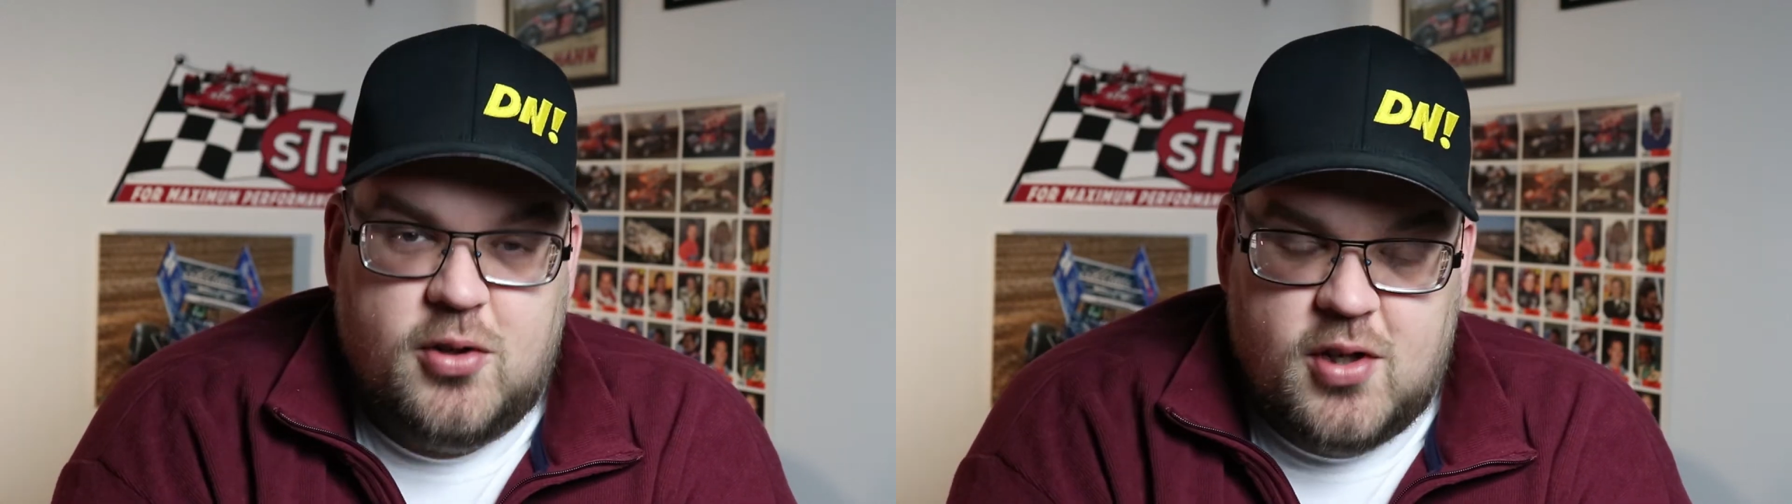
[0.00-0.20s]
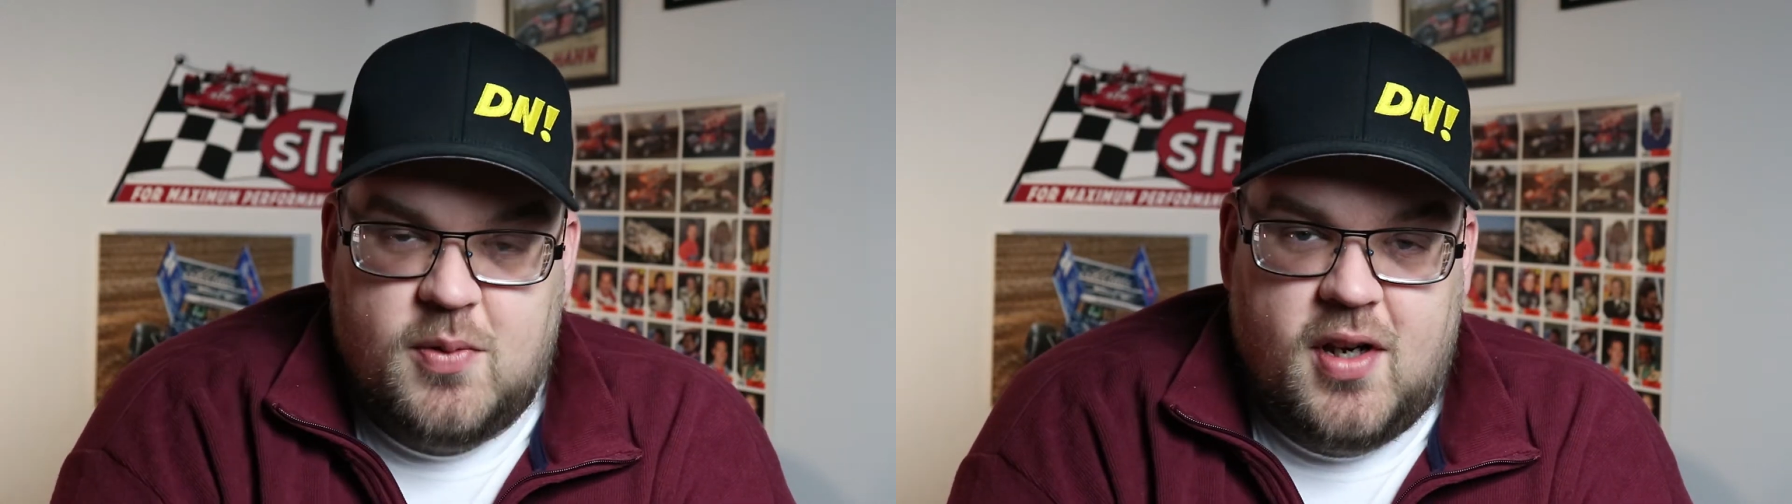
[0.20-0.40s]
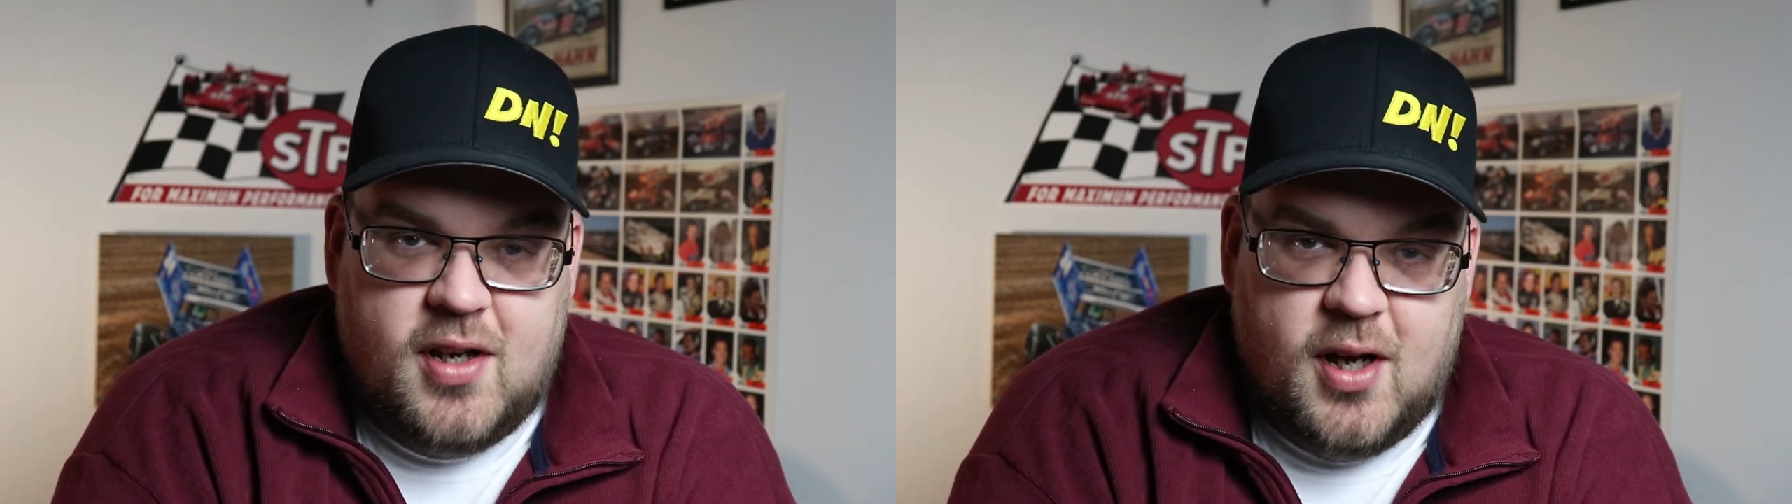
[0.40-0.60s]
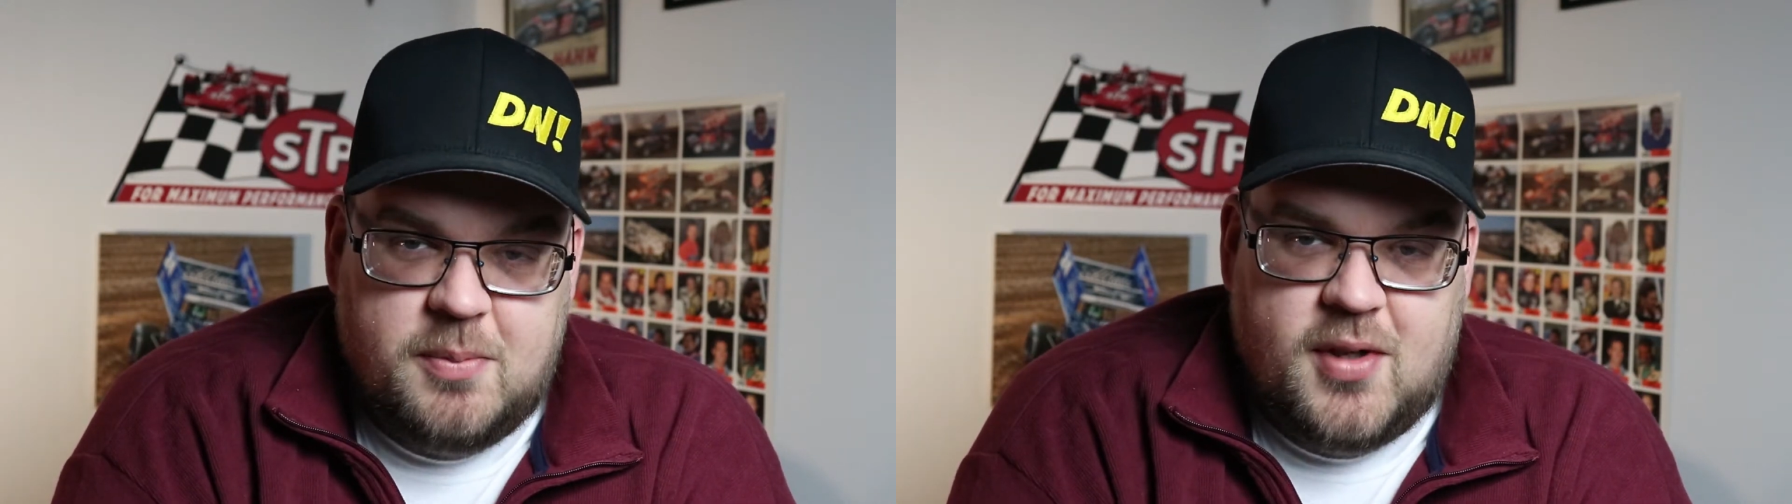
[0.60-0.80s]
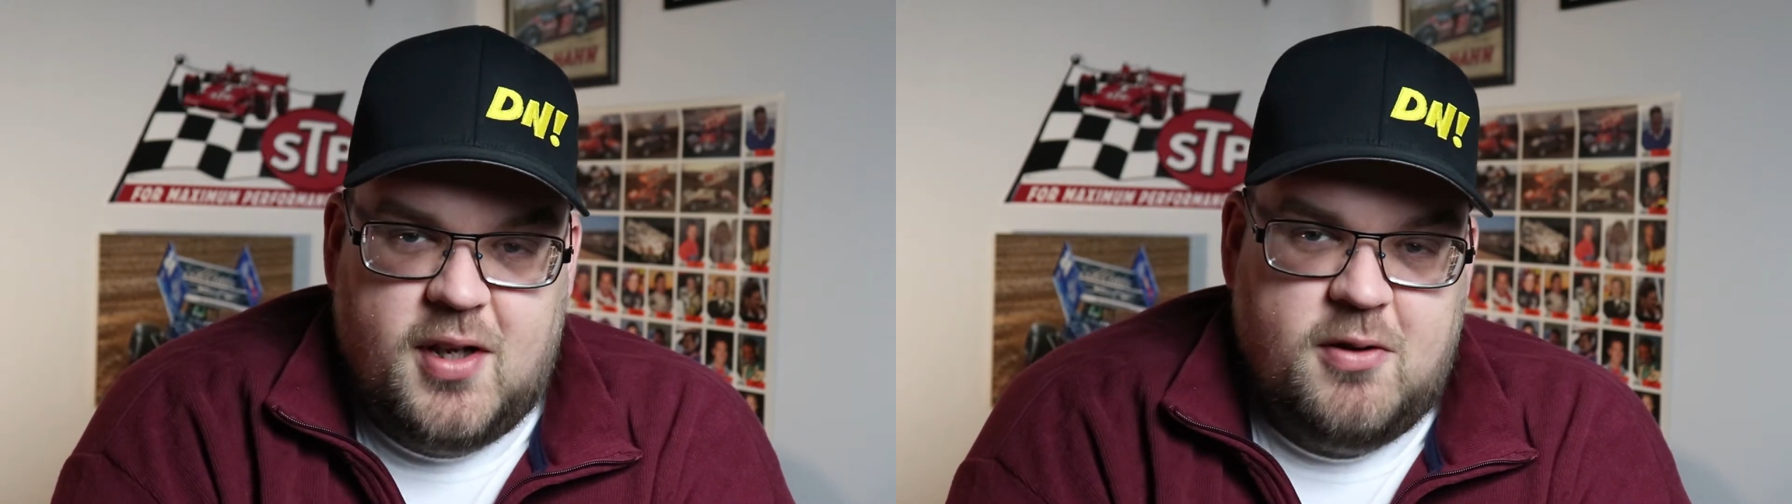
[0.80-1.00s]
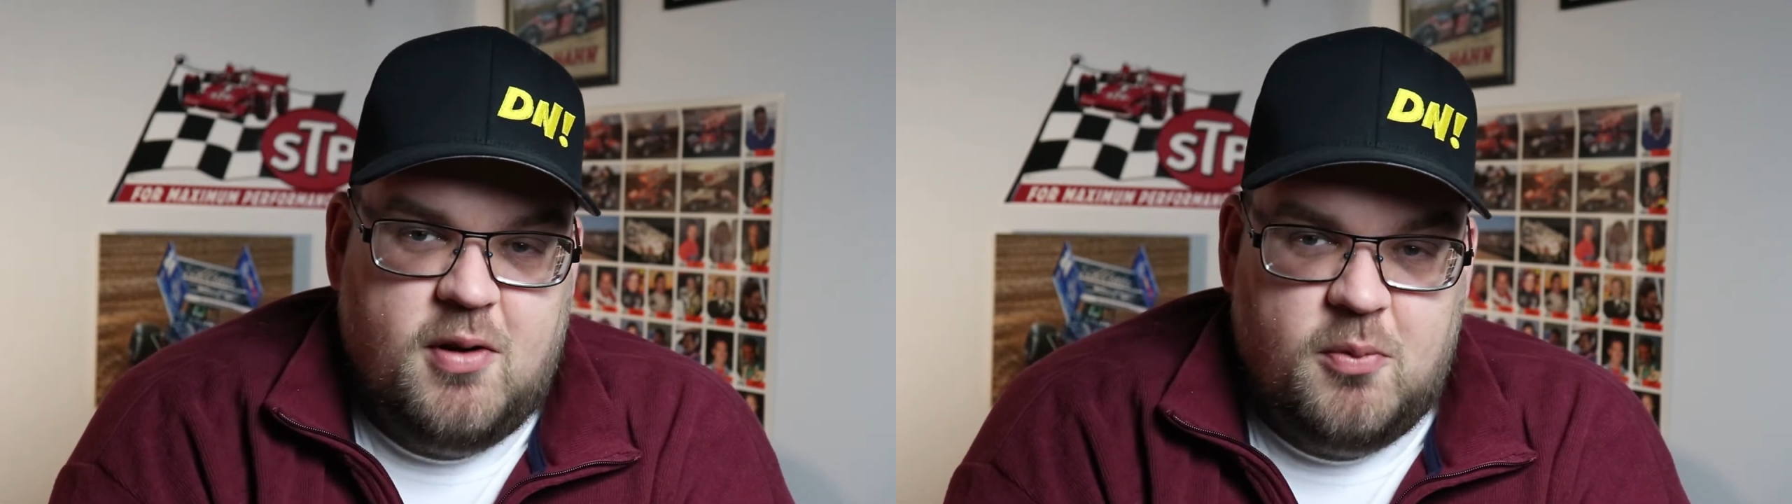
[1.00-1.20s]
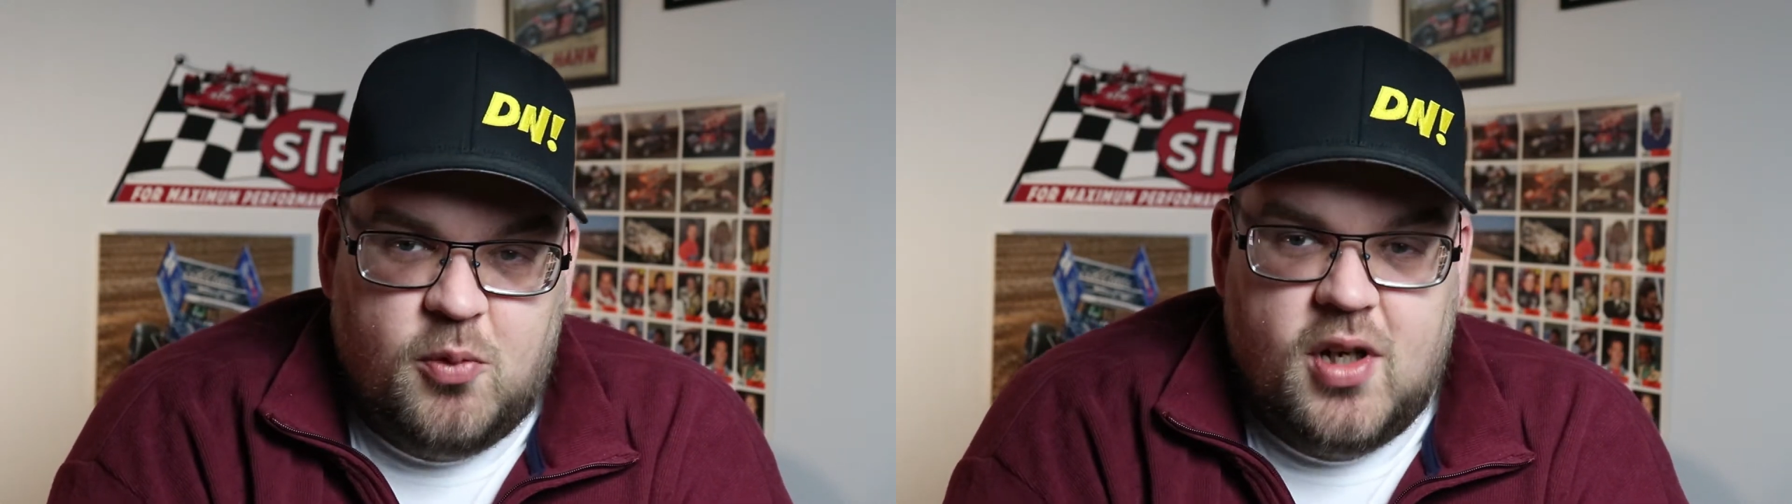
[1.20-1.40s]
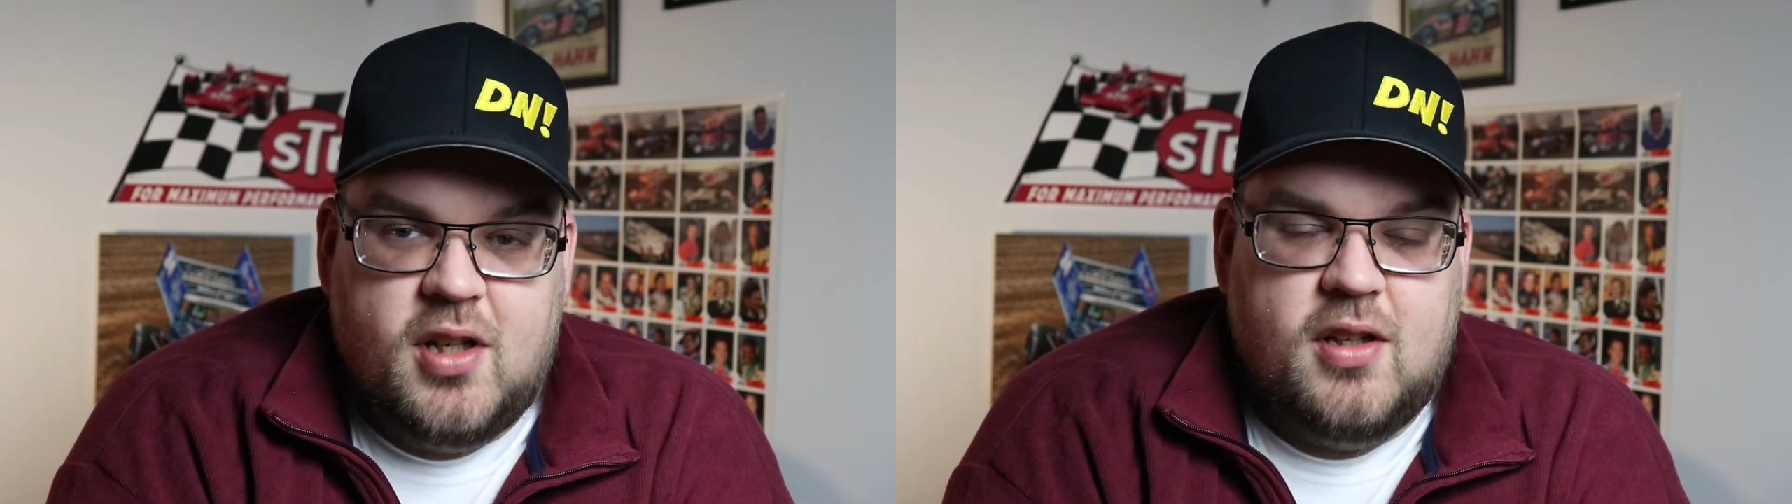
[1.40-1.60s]
Just wanted to update you on
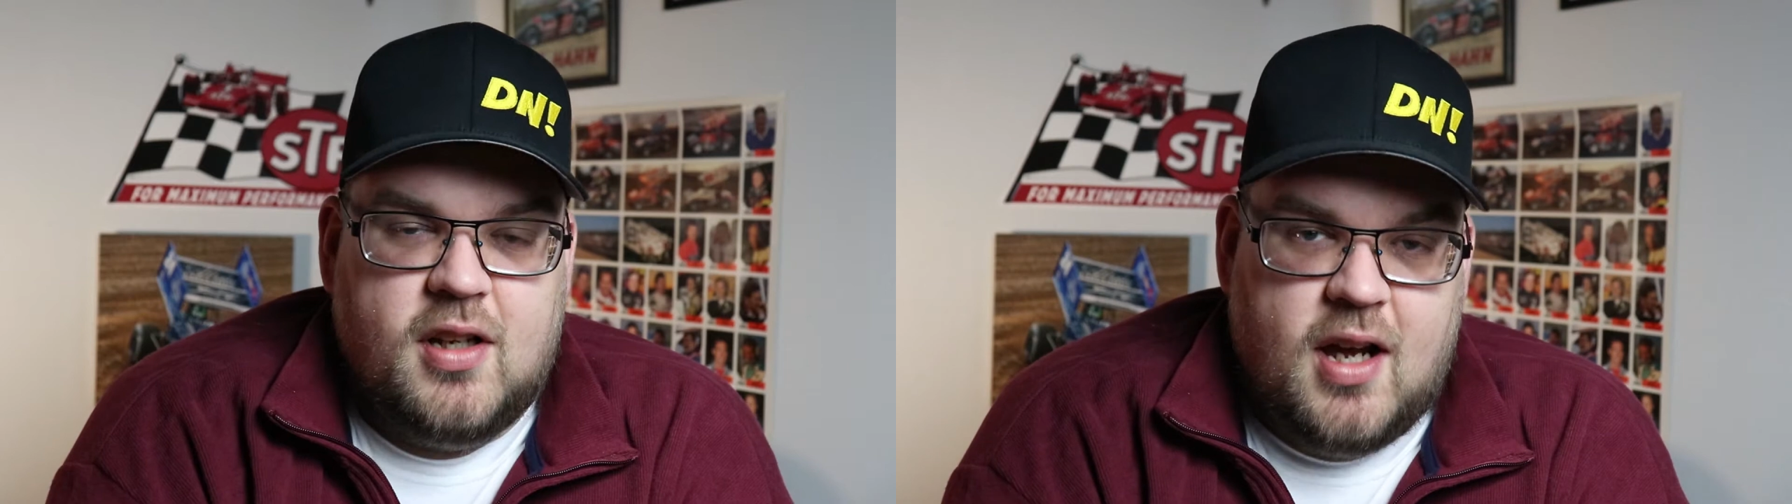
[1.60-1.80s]
what